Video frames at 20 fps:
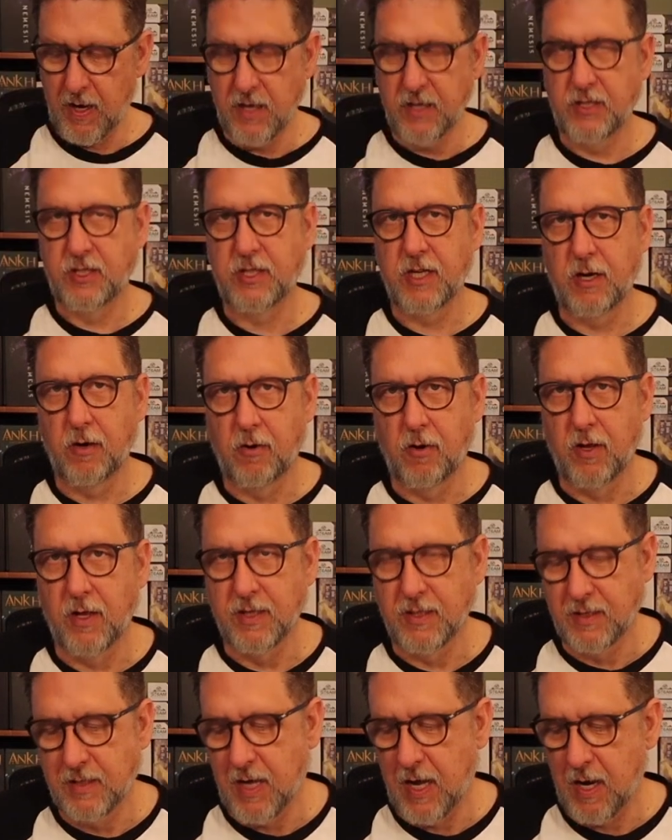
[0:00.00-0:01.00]
In general,
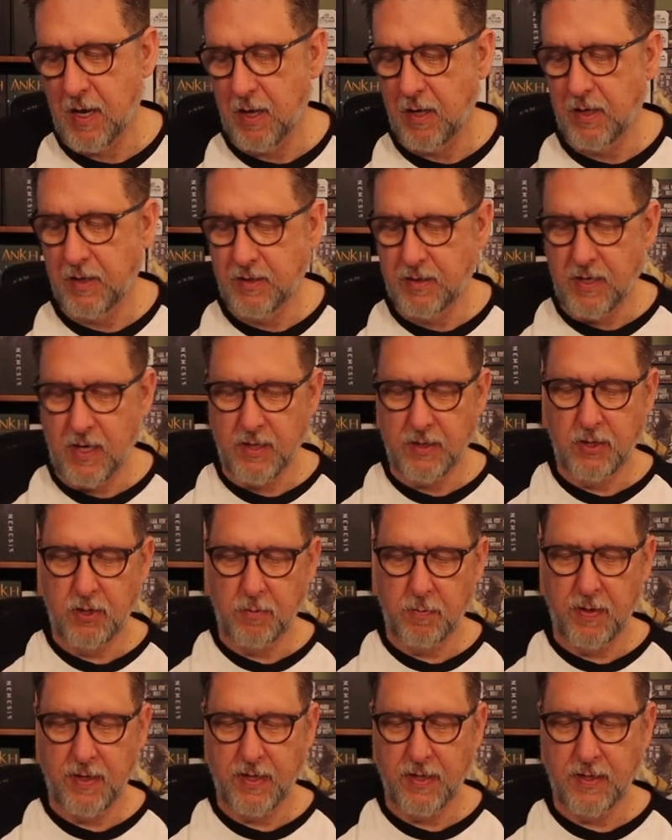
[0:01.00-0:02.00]
it's not too
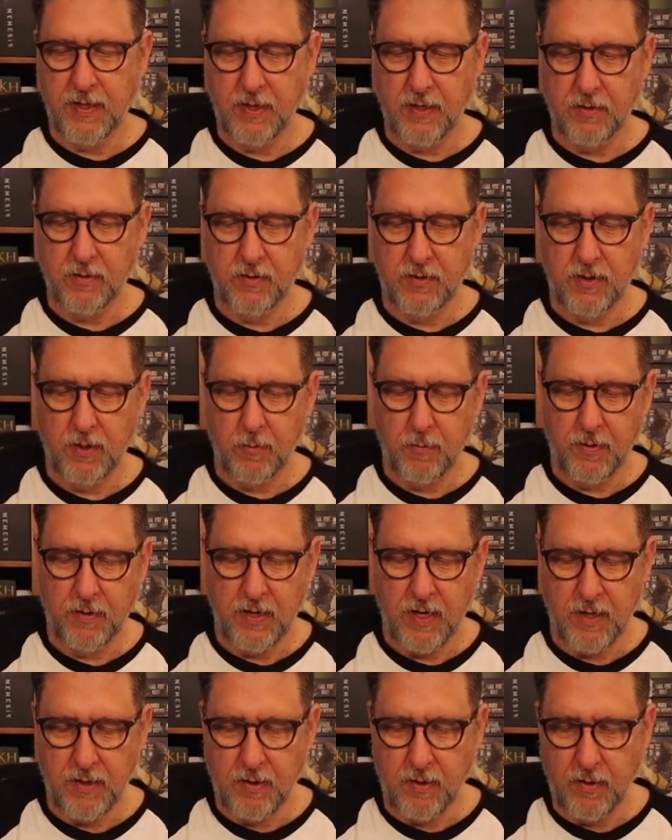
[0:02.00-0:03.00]
big a deal. So we've
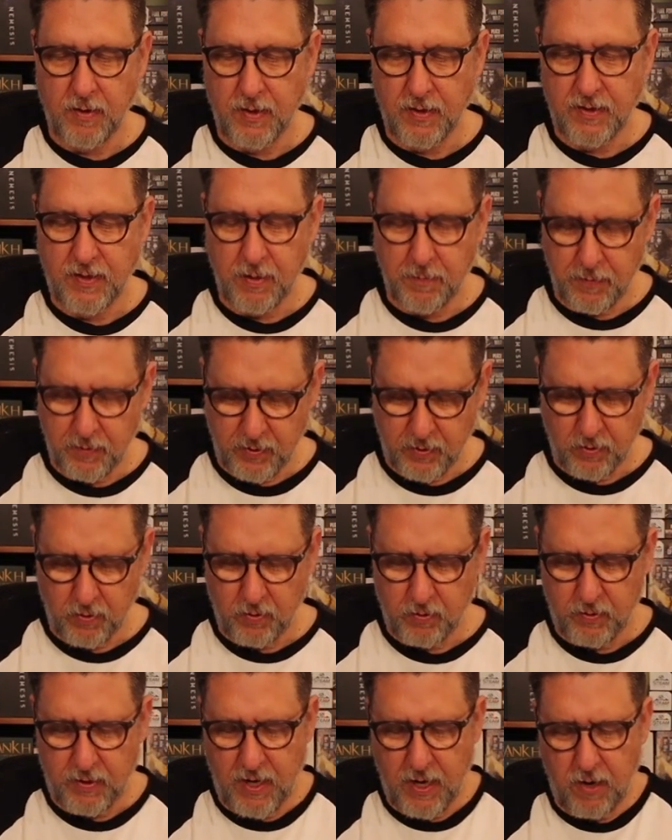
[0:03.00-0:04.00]
got the
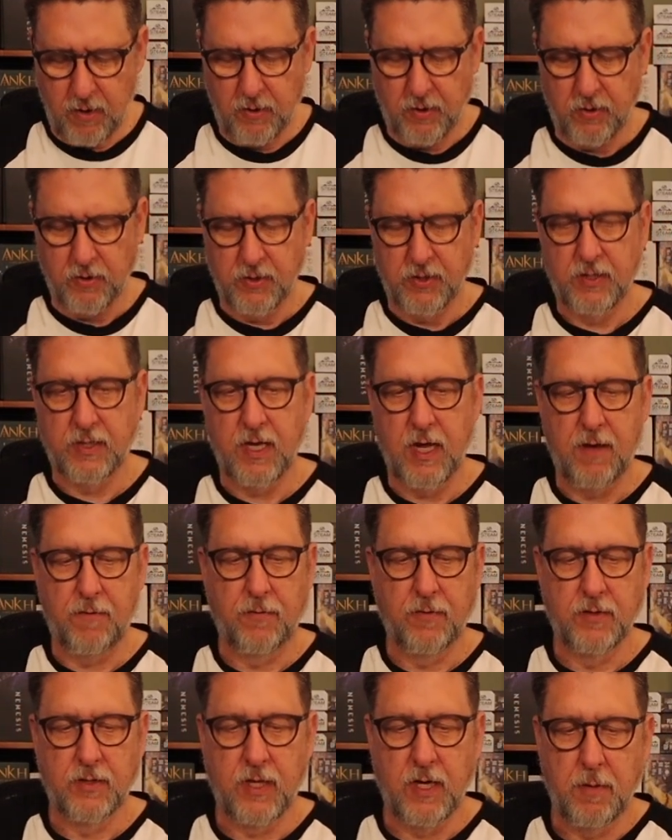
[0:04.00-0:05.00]
typical character
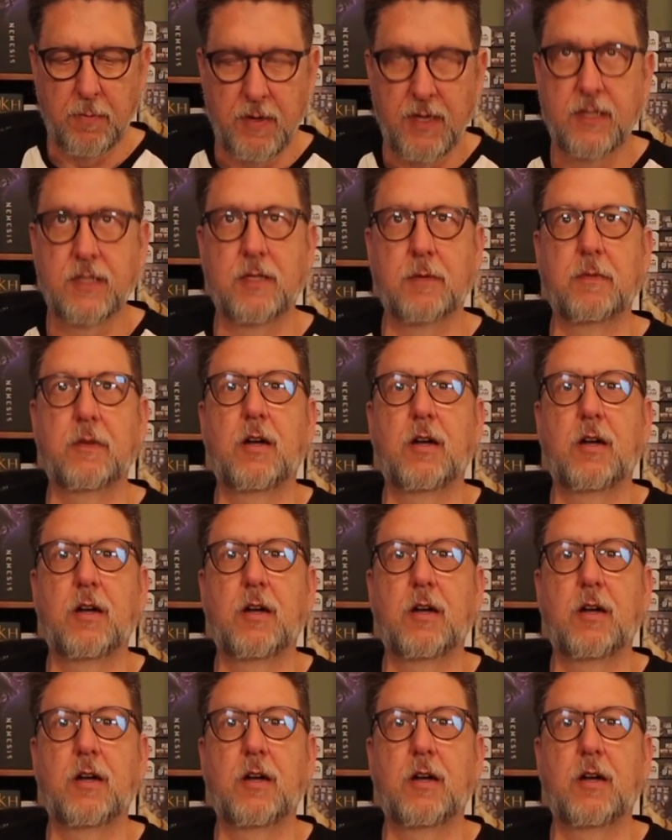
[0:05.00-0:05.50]
stuff is going to be some